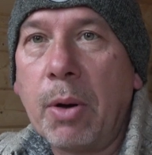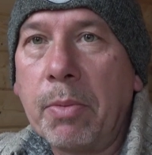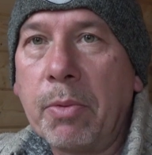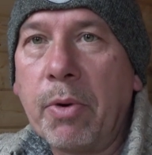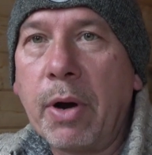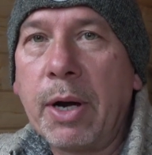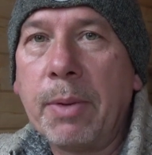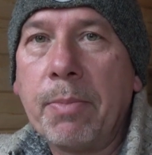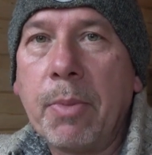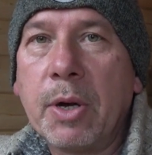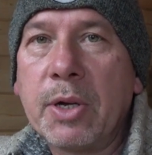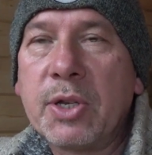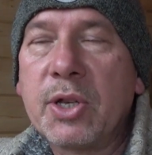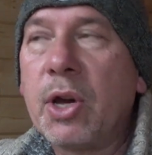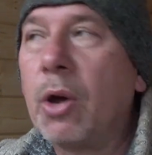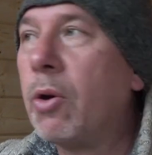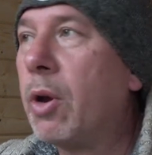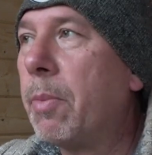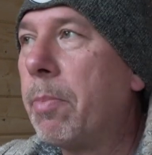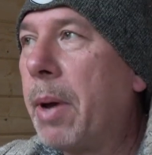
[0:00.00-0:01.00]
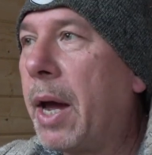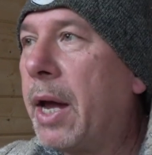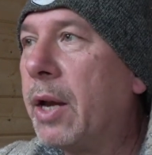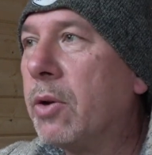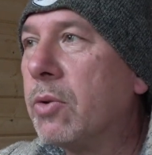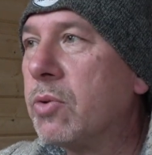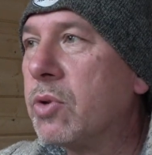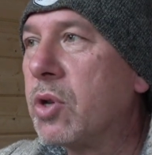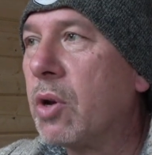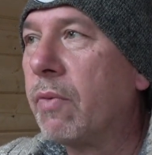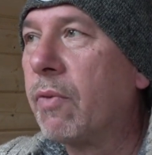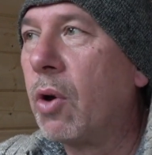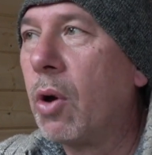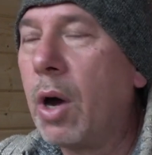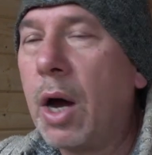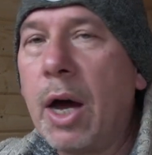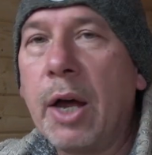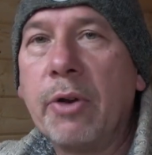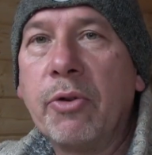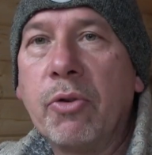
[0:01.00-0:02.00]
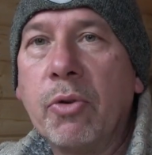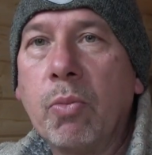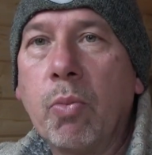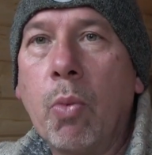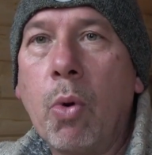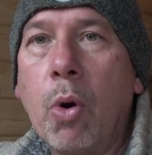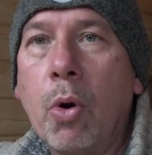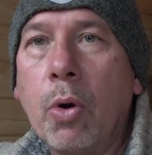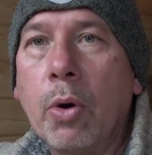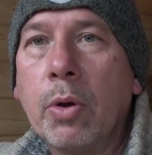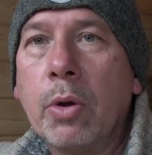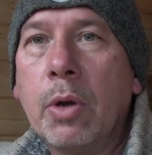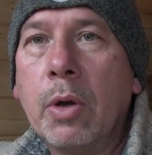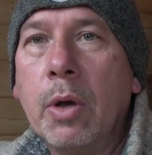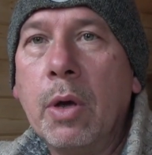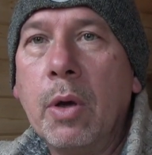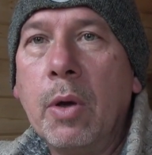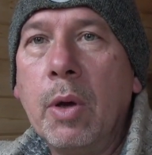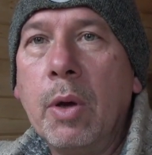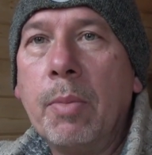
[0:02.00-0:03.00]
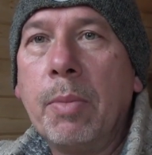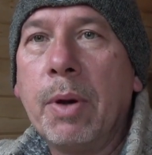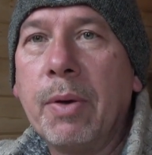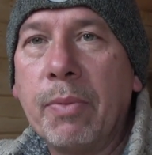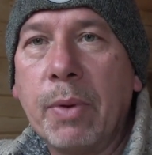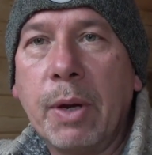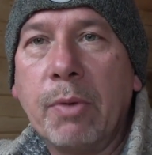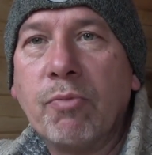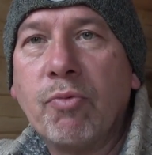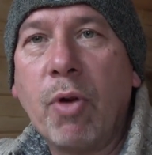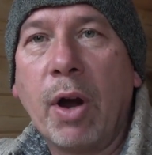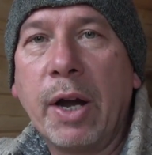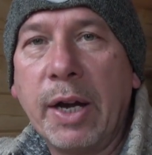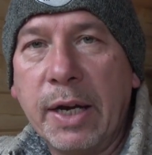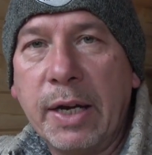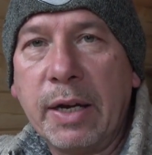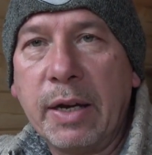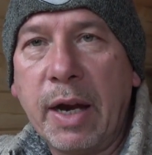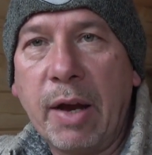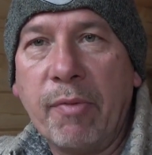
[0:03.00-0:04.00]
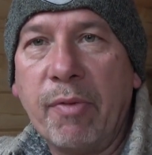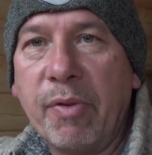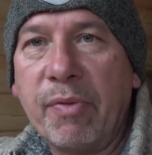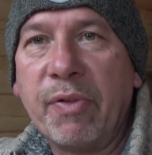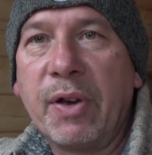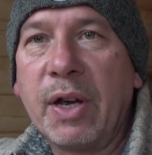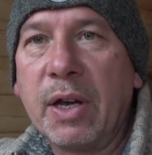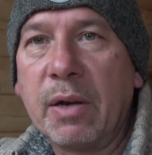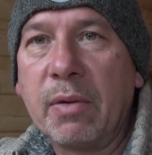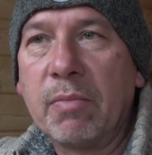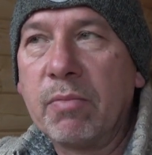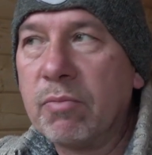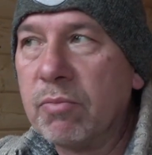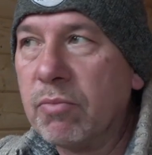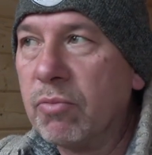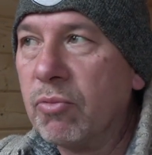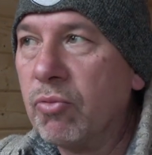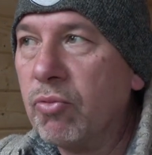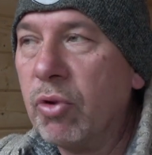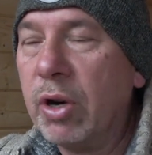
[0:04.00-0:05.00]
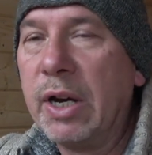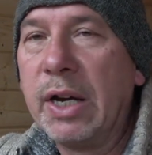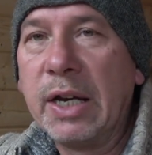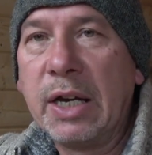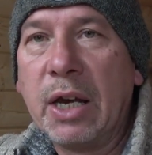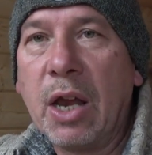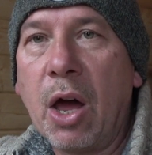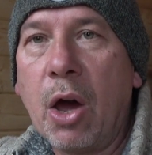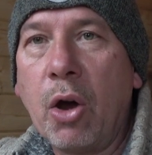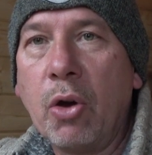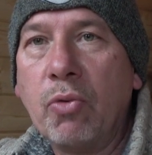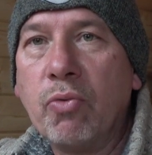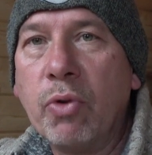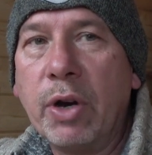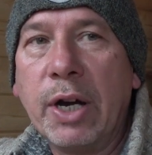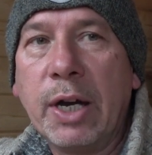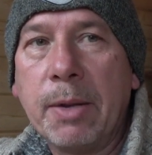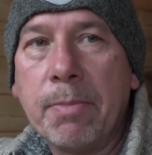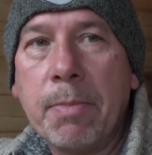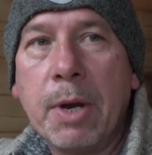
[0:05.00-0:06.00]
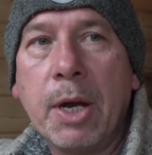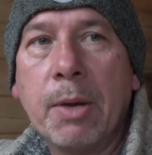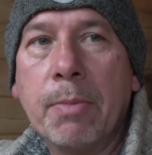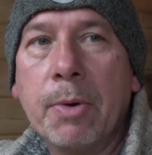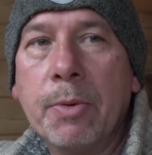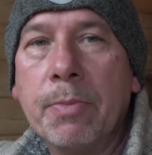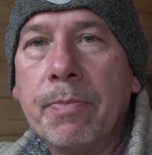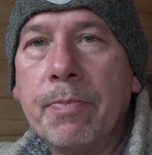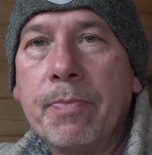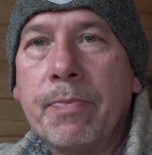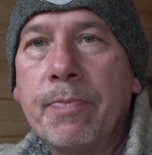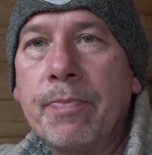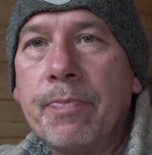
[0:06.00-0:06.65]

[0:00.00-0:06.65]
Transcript: upgrade my solar panels. I've got 100 watt, but if we're running everything really low, really minimum,